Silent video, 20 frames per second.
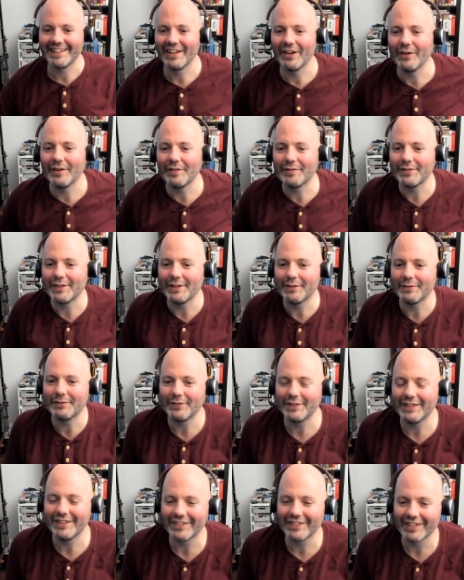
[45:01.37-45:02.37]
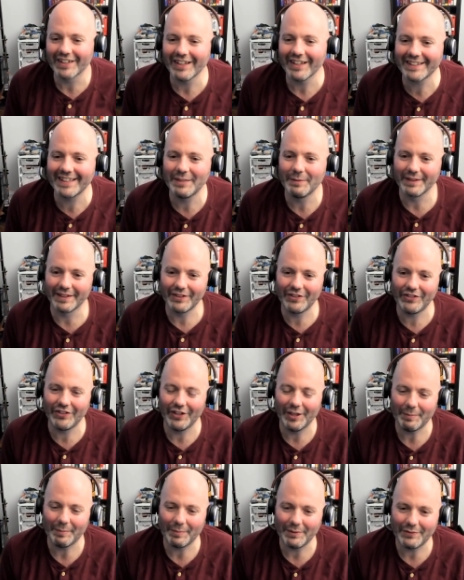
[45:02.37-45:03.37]
if you're lucky with a
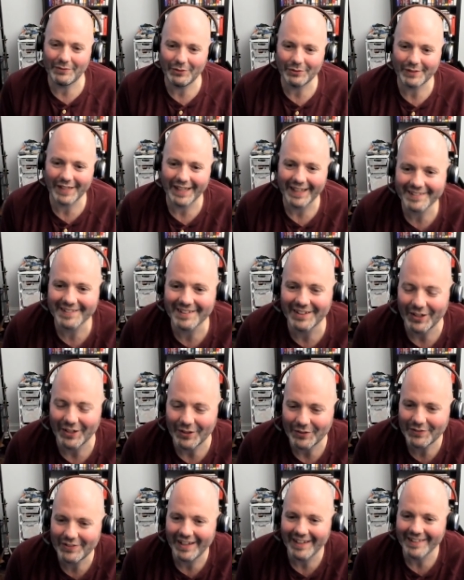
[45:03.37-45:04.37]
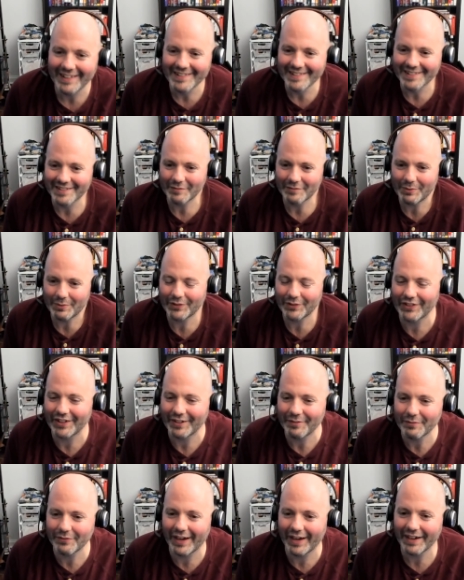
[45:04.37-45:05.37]
chip, if you get tens of
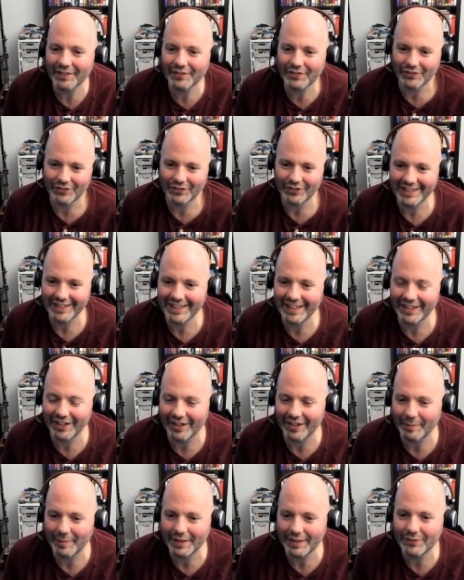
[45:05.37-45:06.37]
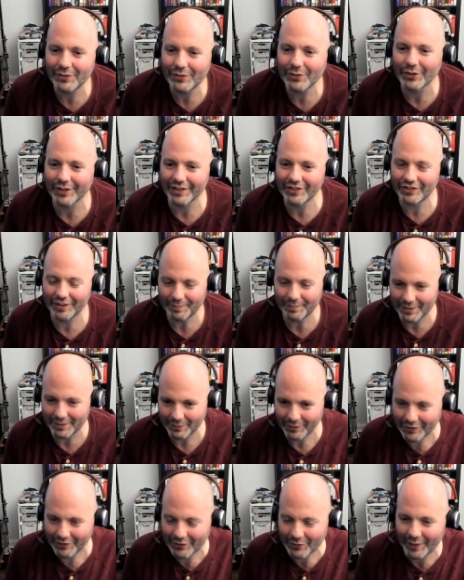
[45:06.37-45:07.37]
% faster a year. I mean, if you got a chip
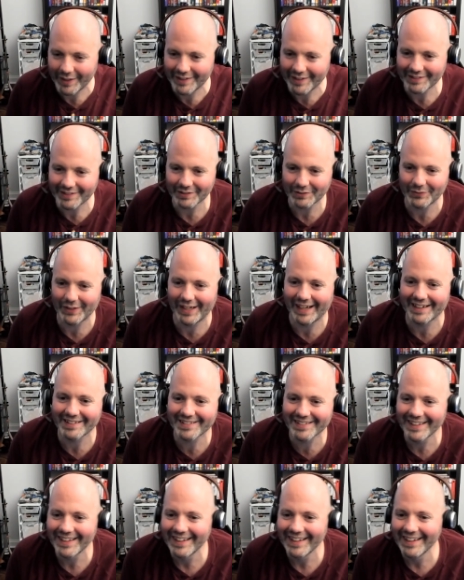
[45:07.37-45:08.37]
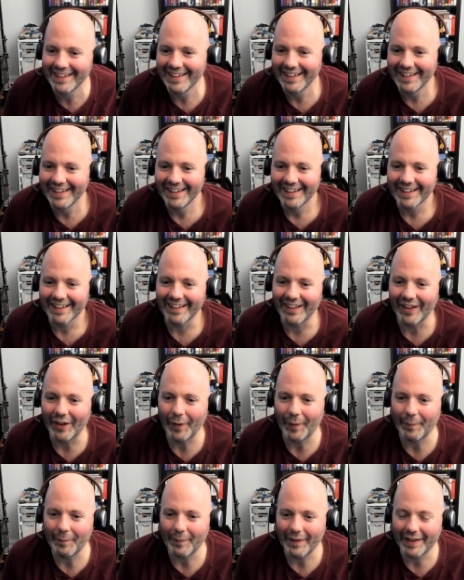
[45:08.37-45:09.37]
that was twice as fast
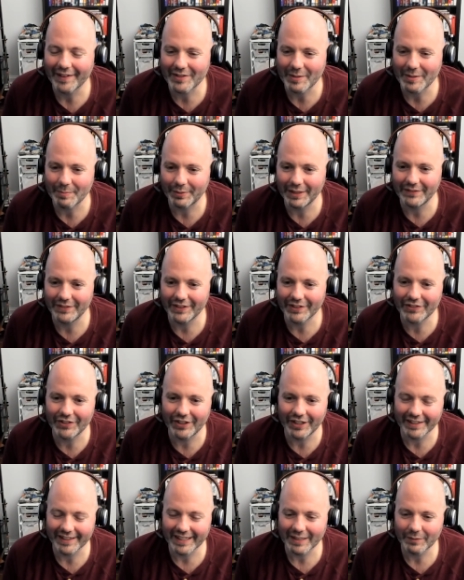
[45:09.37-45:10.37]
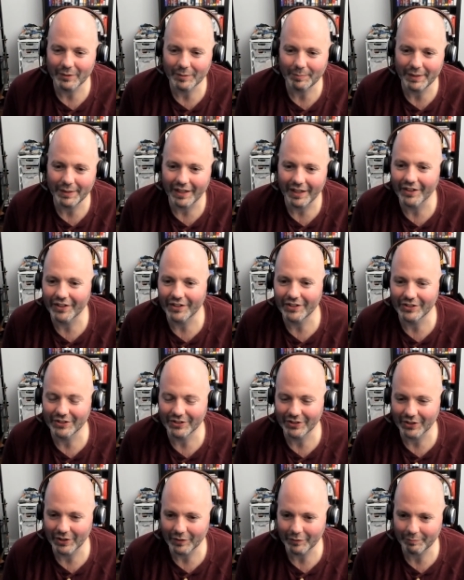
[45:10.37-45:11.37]
as the previous year, that would be
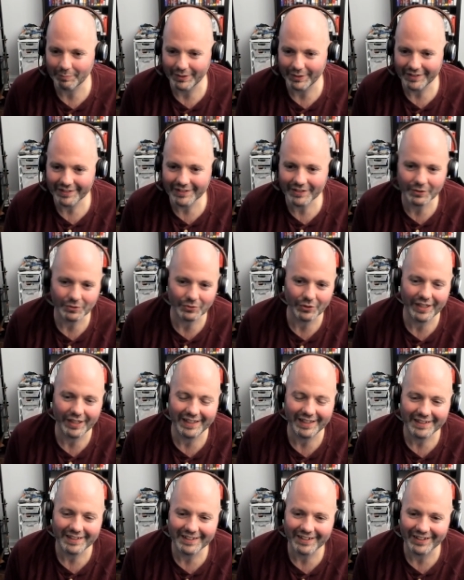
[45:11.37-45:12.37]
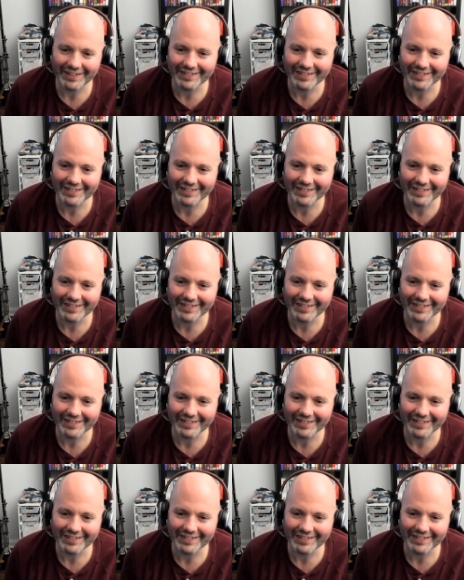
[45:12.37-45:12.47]
unheard of, but great,